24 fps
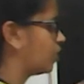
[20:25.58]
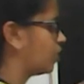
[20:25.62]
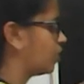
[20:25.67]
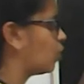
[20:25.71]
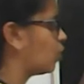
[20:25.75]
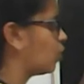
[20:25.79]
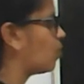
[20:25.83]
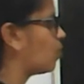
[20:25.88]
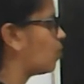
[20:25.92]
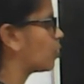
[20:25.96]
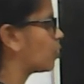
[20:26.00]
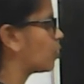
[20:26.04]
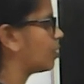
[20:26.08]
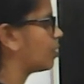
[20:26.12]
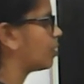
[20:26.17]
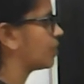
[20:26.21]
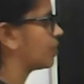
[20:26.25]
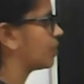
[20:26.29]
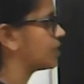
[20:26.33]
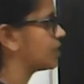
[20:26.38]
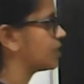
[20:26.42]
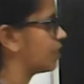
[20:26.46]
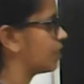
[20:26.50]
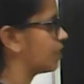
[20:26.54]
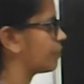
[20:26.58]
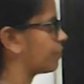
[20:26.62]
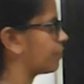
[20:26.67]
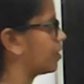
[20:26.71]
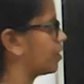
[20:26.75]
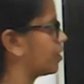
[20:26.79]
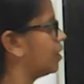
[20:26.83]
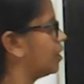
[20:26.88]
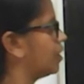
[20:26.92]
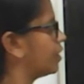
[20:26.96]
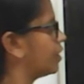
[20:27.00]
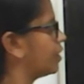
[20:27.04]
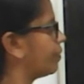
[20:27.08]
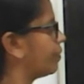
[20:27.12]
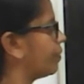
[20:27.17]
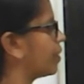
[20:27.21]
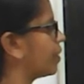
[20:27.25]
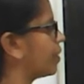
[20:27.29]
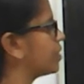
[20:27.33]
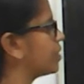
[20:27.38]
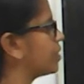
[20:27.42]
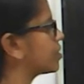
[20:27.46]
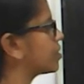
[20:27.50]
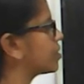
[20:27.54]
no more number is left. That
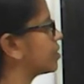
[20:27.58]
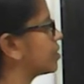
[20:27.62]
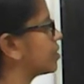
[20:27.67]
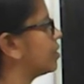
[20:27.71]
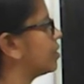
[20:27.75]
means